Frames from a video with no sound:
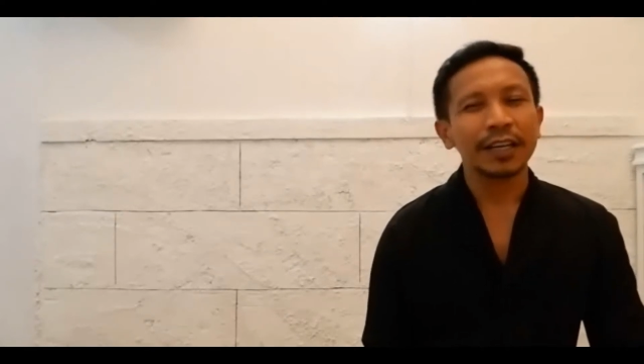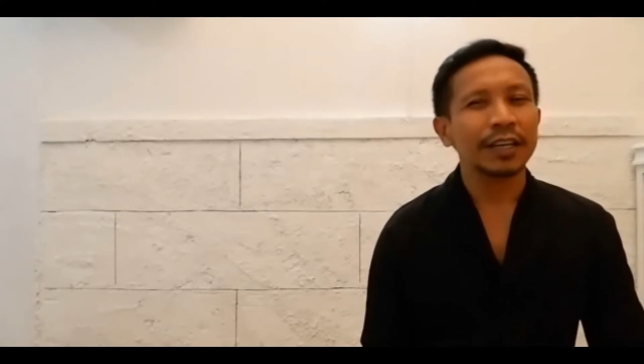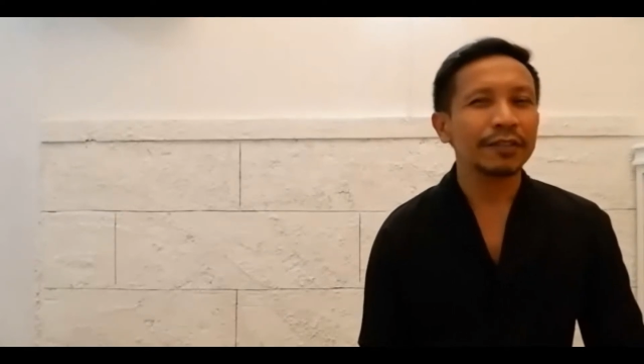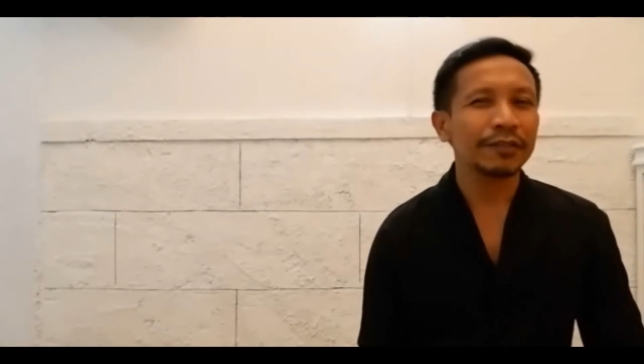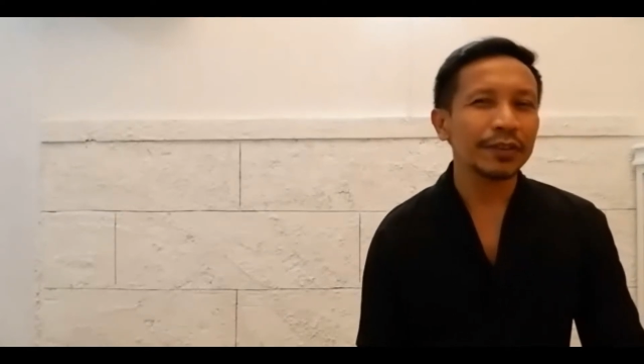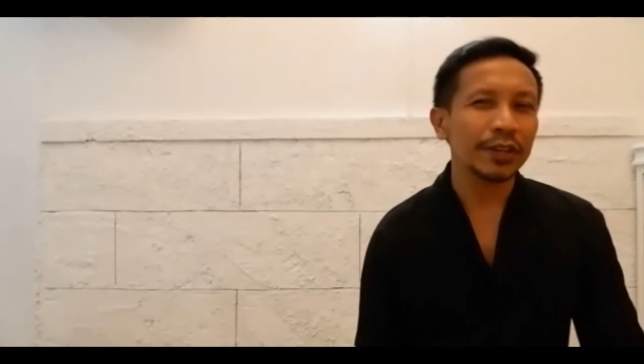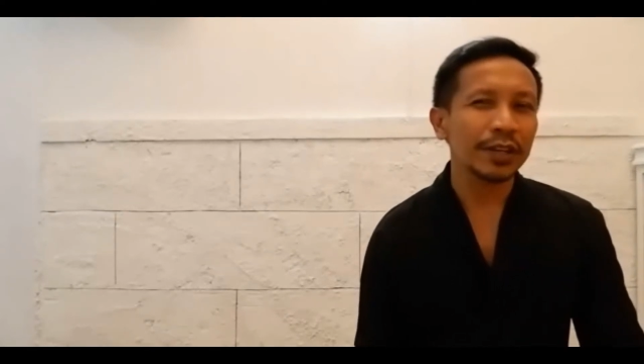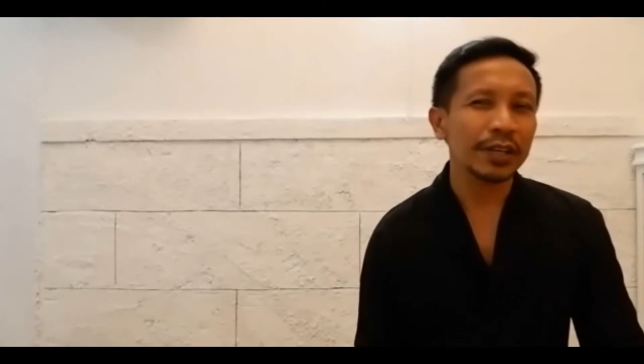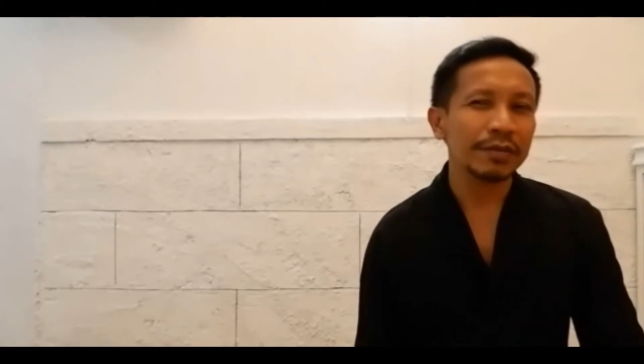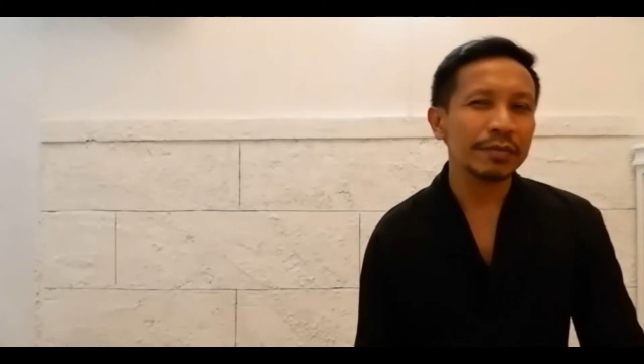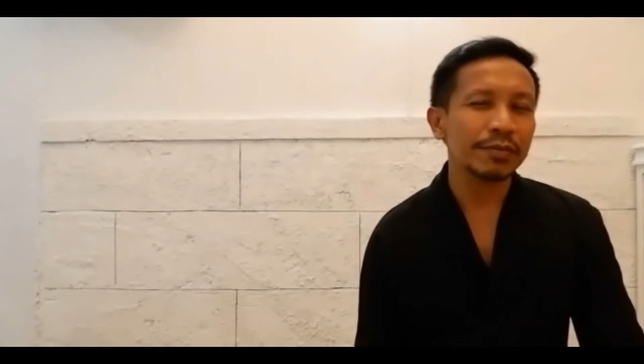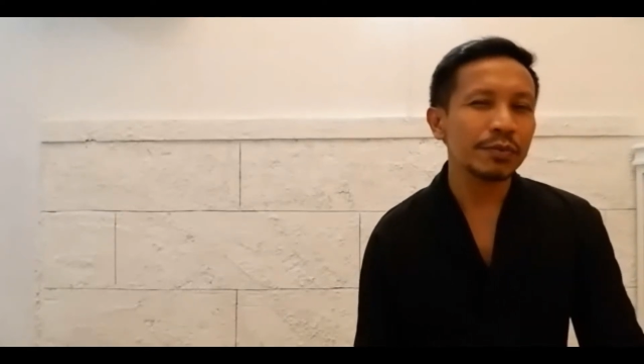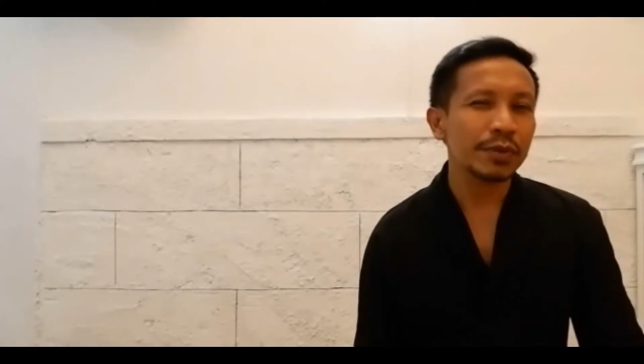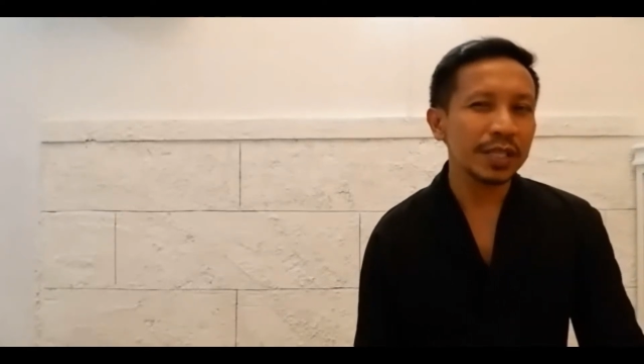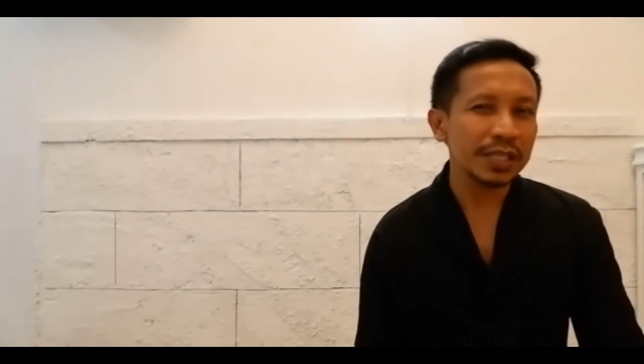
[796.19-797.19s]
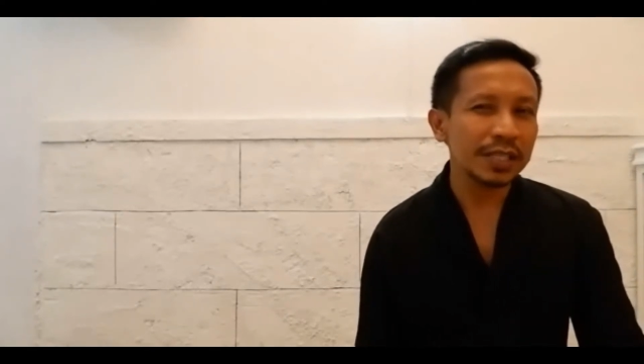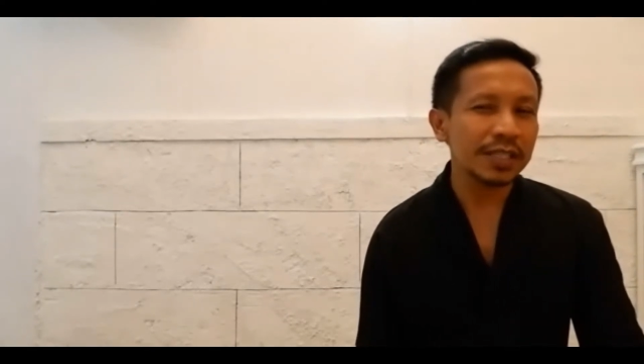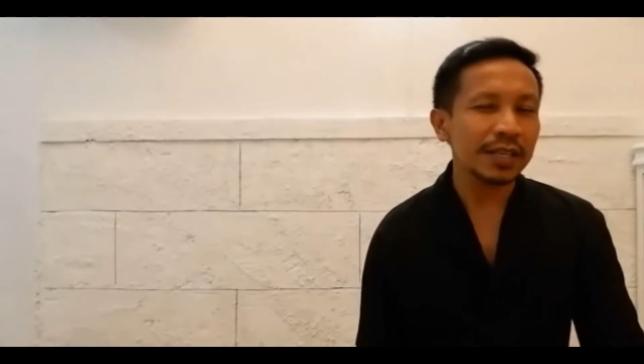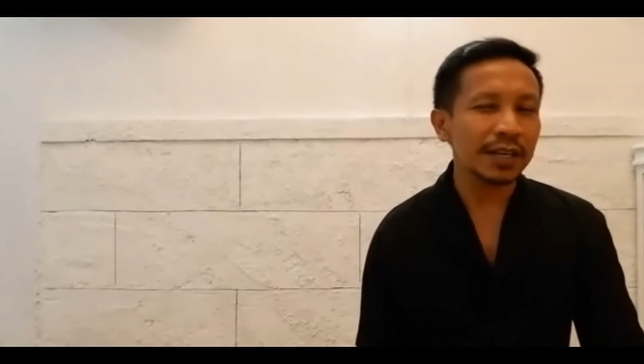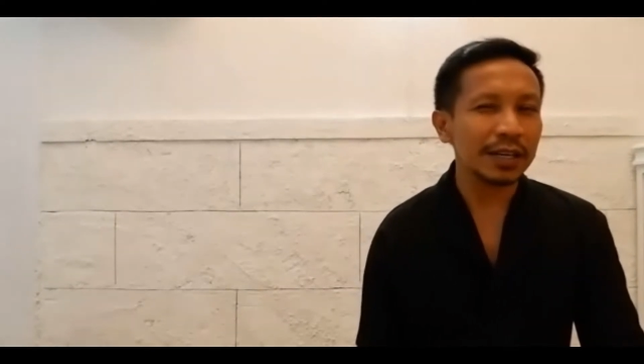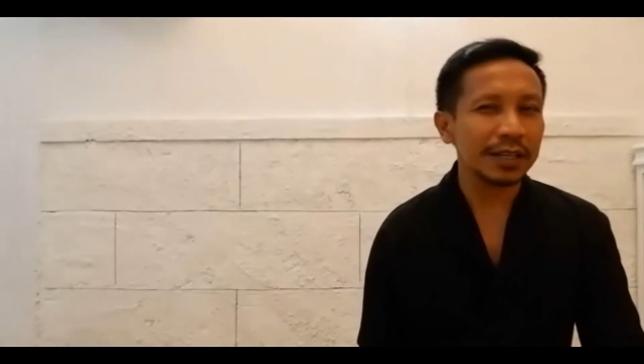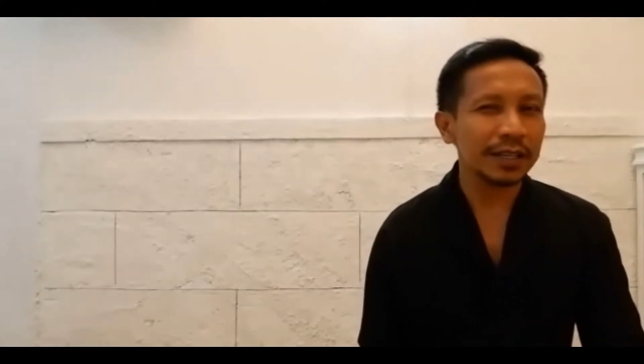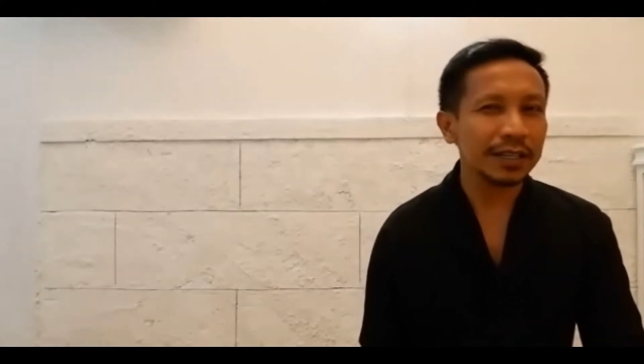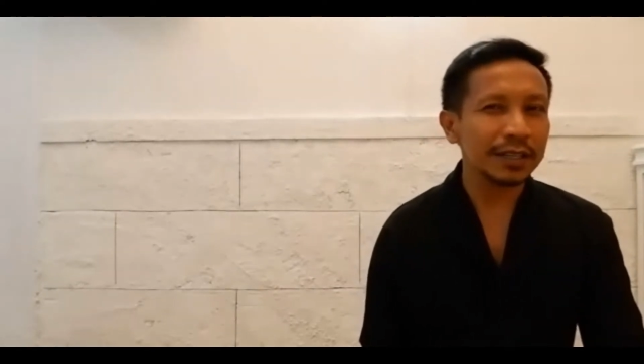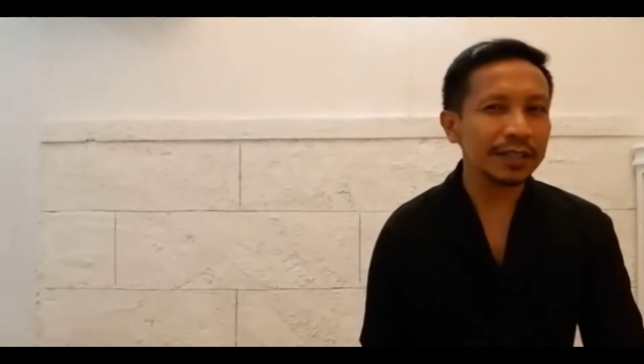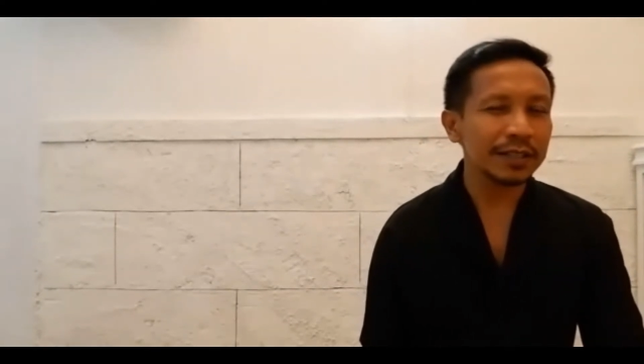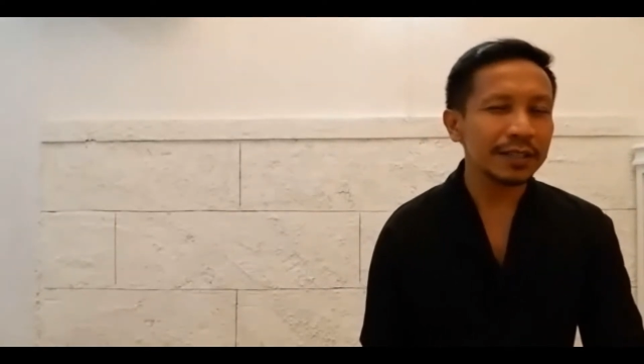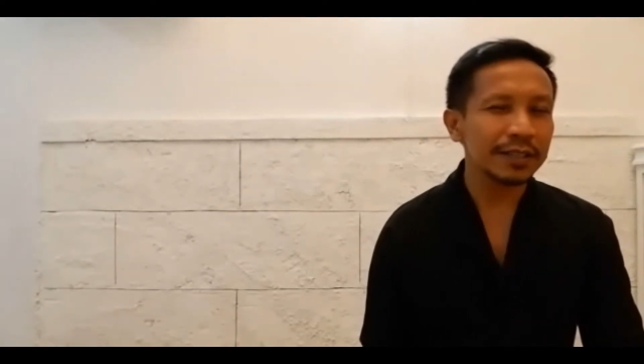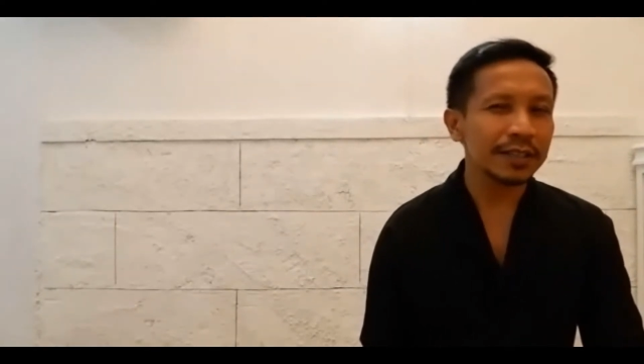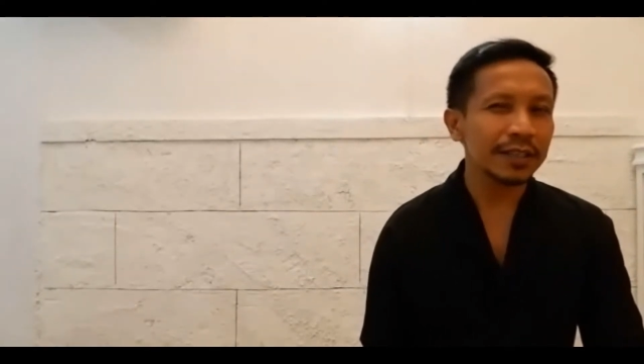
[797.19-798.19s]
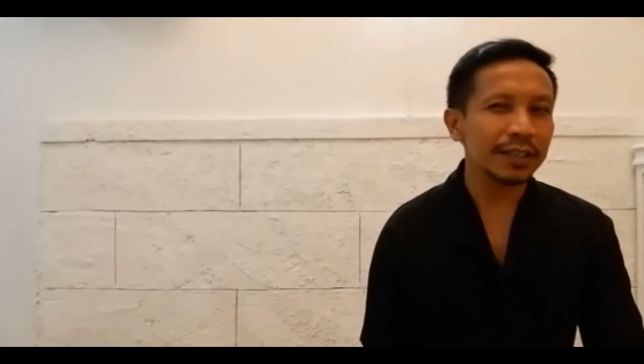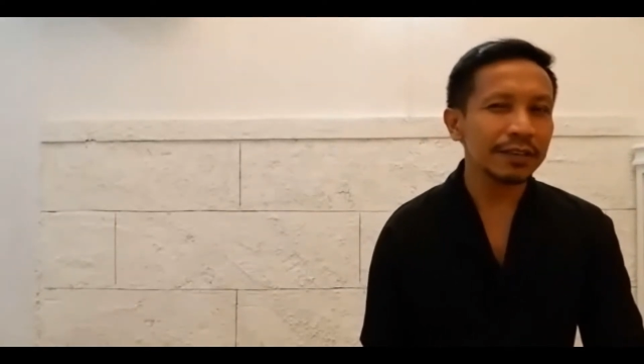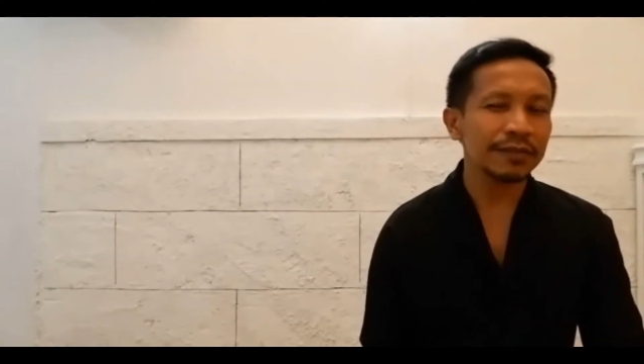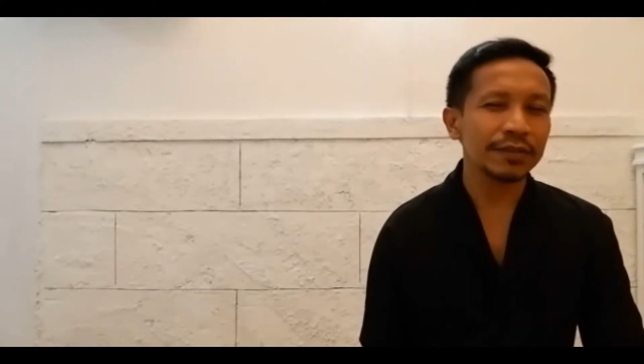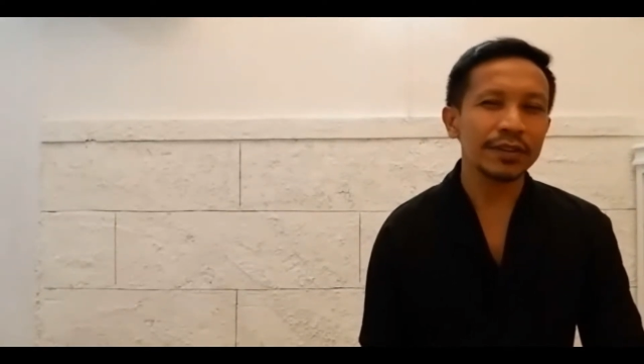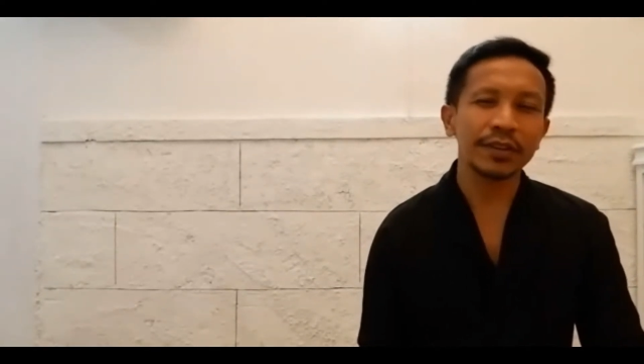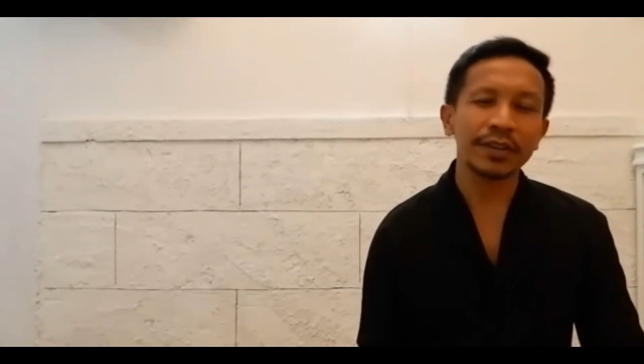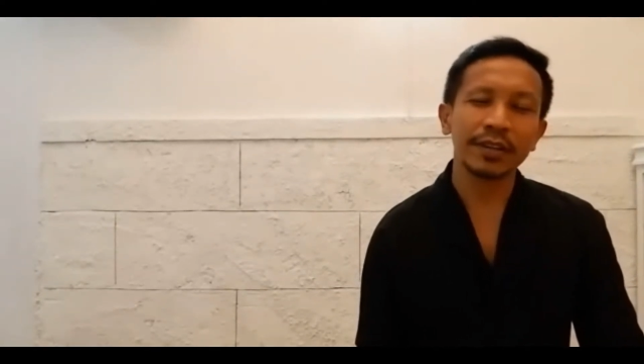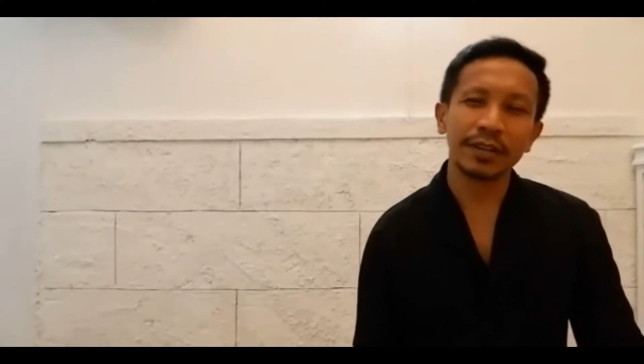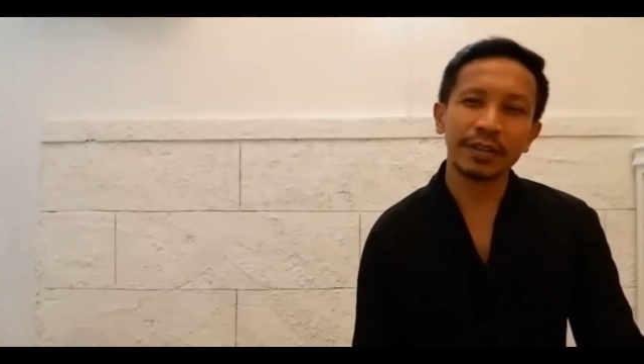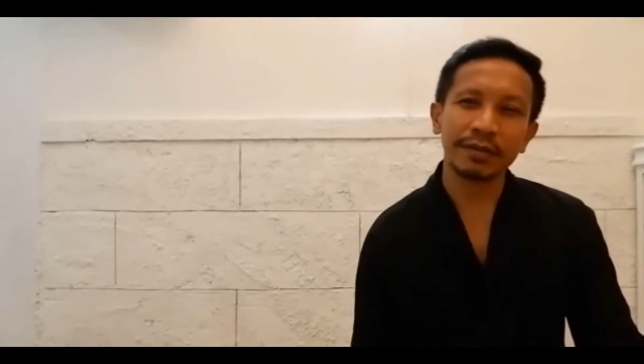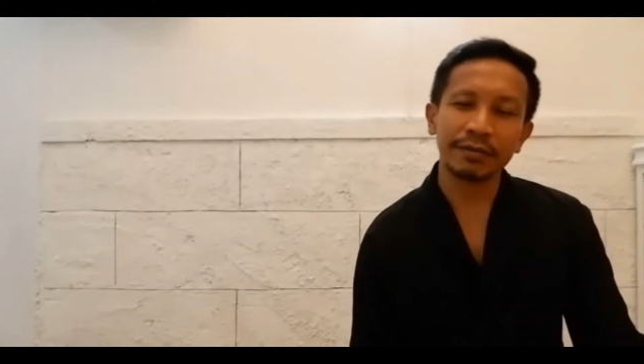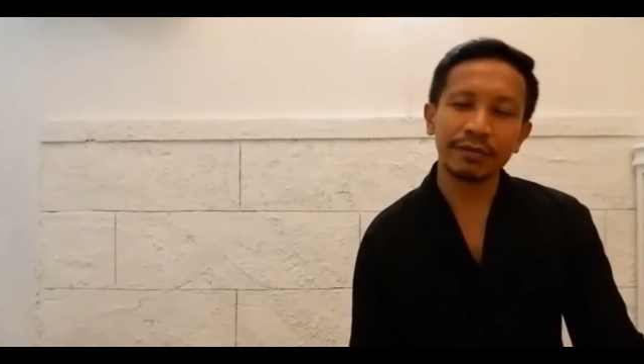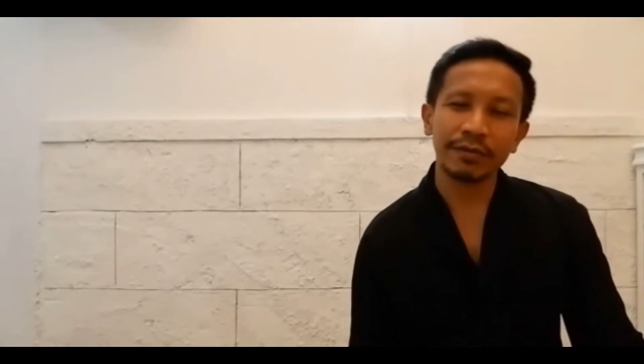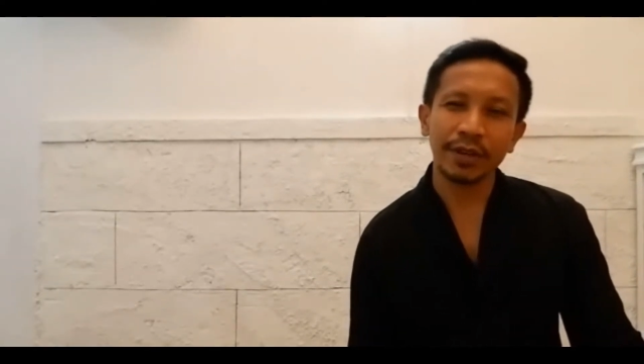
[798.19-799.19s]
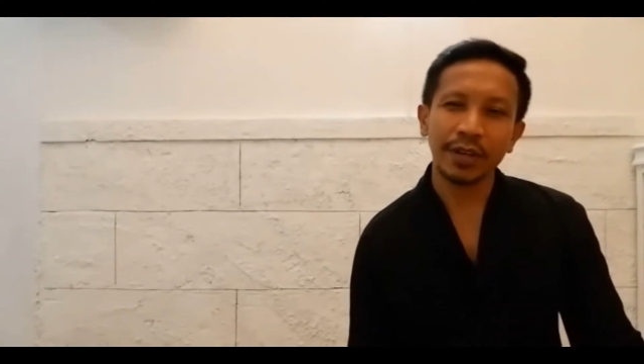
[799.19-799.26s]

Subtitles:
if you have one size, if you have